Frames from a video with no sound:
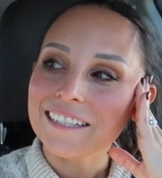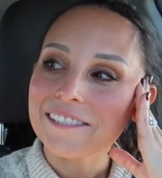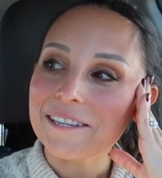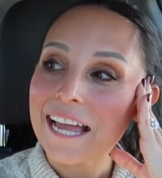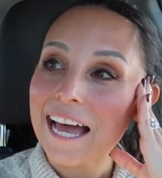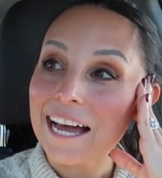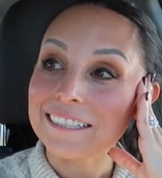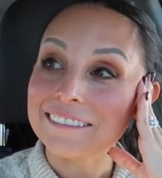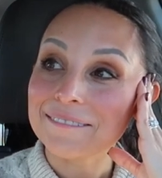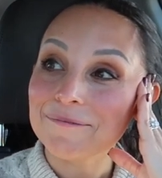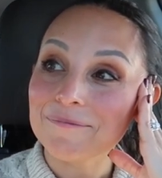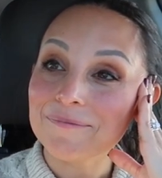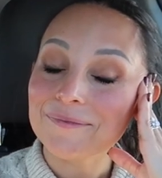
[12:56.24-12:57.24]
So yeah,
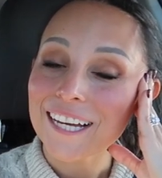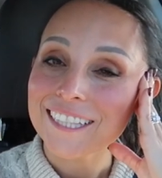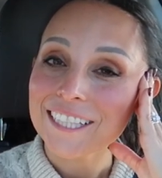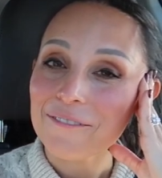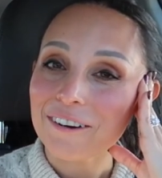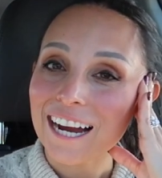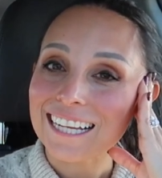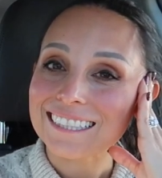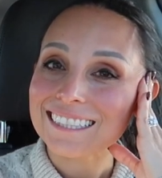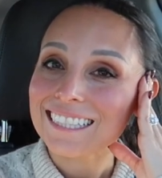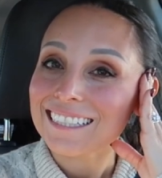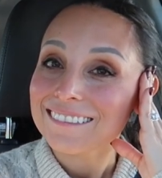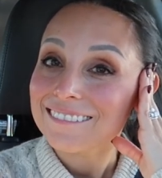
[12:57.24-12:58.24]
that's it,
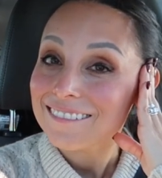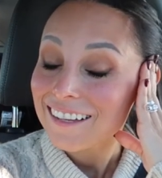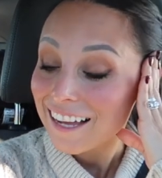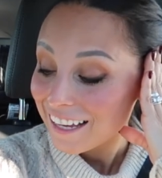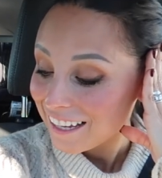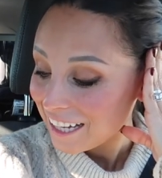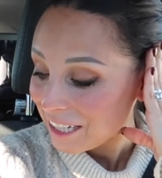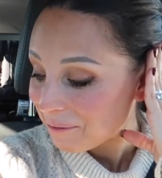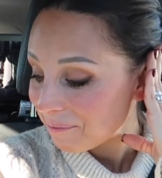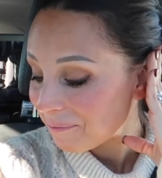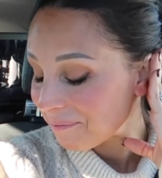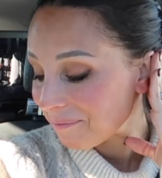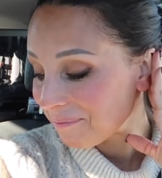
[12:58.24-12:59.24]
friends.
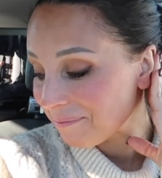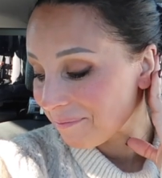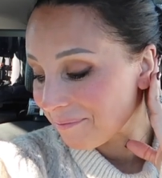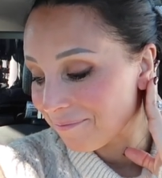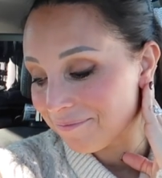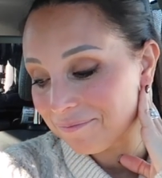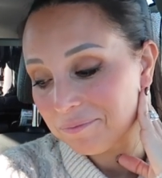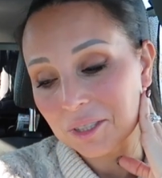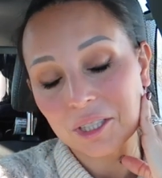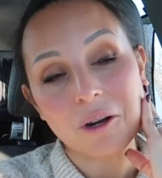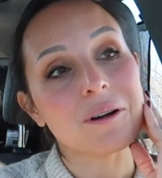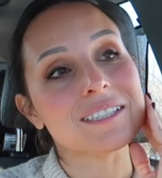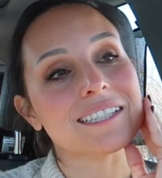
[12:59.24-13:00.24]
I'm
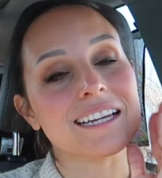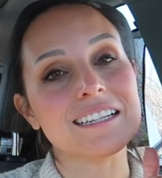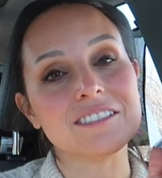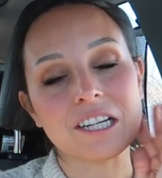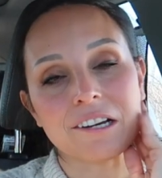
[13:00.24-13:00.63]
so excited.